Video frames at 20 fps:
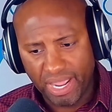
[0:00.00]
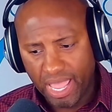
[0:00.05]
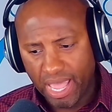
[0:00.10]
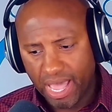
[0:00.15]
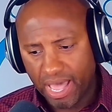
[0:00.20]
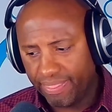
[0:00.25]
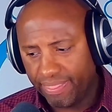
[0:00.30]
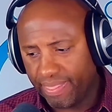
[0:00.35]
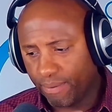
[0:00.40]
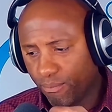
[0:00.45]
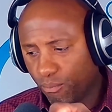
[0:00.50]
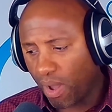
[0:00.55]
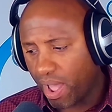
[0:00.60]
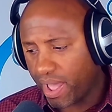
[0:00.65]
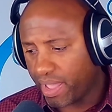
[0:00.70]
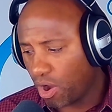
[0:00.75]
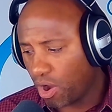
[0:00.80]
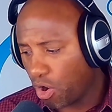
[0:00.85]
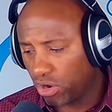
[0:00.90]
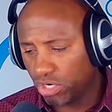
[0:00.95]
then
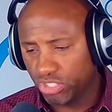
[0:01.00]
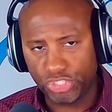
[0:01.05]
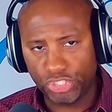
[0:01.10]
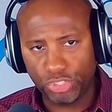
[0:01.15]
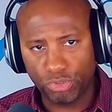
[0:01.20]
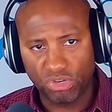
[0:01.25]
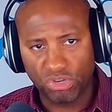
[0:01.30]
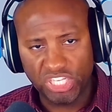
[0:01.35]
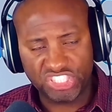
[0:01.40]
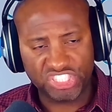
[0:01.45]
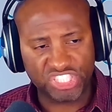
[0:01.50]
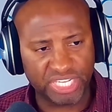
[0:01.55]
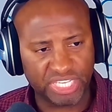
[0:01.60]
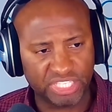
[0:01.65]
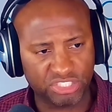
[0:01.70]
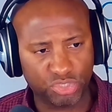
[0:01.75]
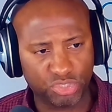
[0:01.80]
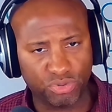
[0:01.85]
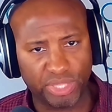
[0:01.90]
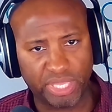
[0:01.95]
why aren't you
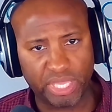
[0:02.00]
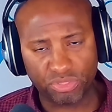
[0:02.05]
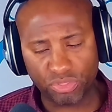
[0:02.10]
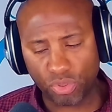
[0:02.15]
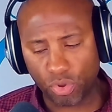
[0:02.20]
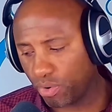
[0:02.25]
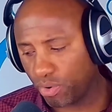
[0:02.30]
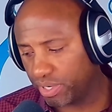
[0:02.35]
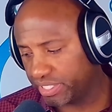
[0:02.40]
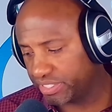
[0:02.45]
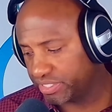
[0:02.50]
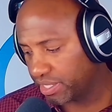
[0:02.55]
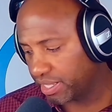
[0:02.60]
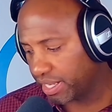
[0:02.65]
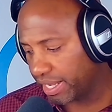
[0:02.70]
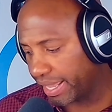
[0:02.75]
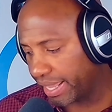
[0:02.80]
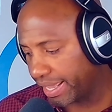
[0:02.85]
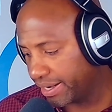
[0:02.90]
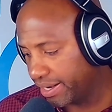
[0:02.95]
listening to the authorities of the
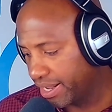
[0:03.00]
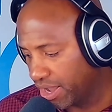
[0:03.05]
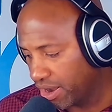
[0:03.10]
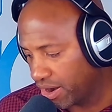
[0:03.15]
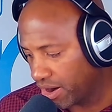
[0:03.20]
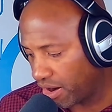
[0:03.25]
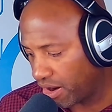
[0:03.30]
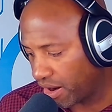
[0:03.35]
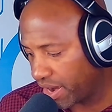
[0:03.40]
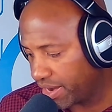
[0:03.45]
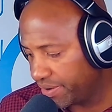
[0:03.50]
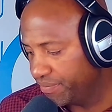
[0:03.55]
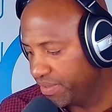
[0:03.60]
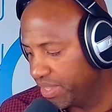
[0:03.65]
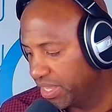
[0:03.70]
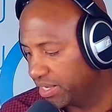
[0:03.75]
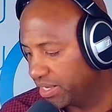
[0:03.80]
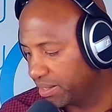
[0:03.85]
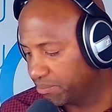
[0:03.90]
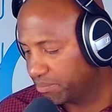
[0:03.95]
land? All right,
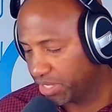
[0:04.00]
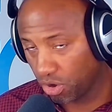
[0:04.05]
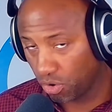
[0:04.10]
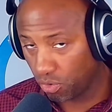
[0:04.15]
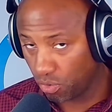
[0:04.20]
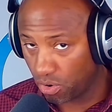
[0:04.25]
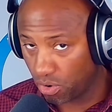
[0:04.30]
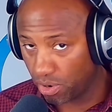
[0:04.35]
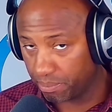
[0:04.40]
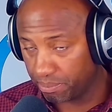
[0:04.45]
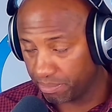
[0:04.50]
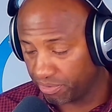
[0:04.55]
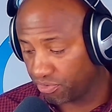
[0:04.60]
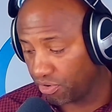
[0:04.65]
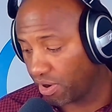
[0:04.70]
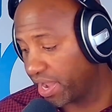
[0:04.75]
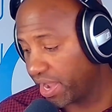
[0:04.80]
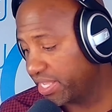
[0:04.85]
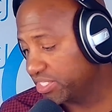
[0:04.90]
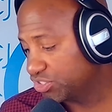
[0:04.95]
let me go on
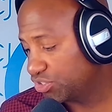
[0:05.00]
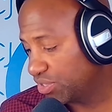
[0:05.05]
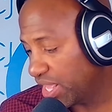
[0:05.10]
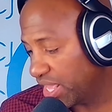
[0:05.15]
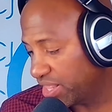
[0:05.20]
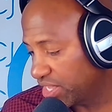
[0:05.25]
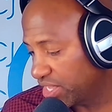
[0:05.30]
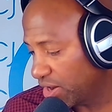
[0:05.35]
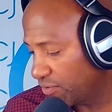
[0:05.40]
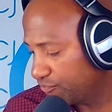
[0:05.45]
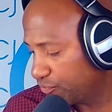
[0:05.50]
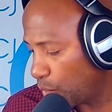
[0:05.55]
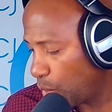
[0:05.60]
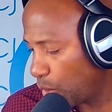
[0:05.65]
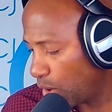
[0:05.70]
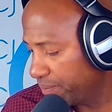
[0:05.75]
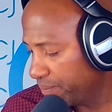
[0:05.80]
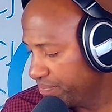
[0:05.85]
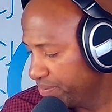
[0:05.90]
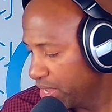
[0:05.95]
before I answer that.
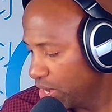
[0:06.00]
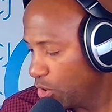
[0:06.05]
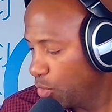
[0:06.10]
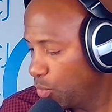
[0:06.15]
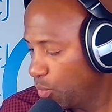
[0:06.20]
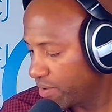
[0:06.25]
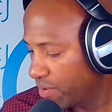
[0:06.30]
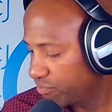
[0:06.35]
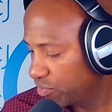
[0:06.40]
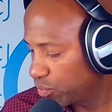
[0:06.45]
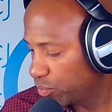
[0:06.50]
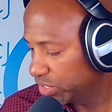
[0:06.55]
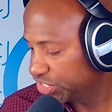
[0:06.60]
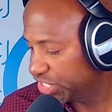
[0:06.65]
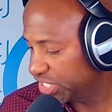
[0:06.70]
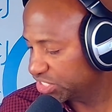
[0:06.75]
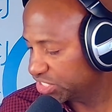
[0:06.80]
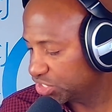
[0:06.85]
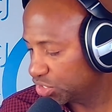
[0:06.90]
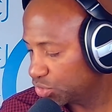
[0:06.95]
Therefore, whoever
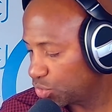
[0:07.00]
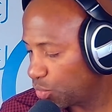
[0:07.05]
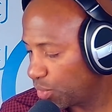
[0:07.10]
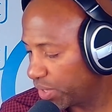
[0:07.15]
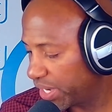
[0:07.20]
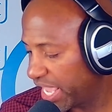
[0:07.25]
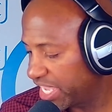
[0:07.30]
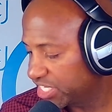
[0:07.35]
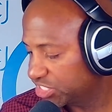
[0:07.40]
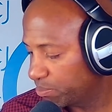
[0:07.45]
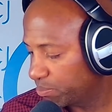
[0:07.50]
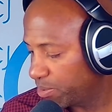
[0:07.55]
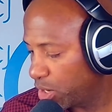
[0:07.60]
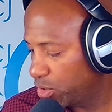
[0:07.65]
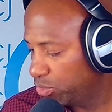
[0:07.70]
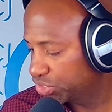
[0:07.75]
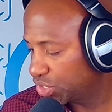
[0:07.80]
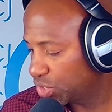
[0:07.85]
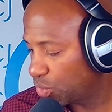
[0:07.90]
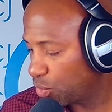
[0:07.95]
resists authority has
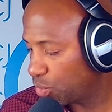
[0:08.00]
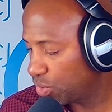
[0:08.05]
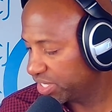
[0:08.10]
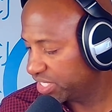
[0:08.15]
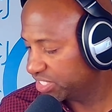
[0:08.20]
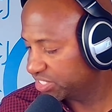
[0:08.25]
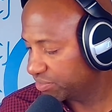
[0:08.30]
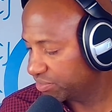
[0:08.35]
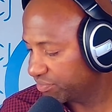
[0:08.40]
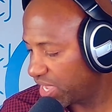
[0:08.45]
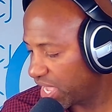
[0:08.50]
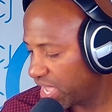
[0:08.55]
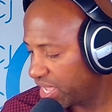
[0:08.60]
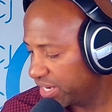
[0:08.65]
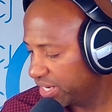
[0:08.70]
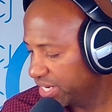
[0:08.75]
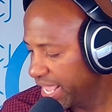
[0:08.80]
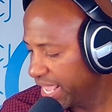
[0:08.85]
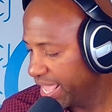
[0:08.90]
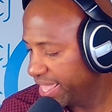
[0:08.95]
opposed the ordinance of God,
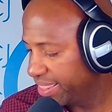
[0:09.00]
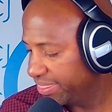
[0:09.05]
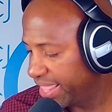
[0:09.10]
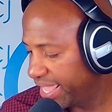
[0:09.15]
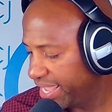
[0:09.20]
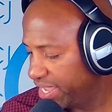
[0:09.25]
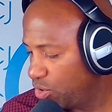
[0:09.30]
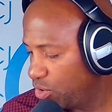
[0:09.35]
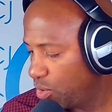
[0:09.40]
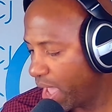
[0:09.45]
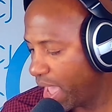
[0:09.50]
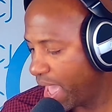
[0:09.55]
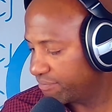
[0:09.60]
and they who have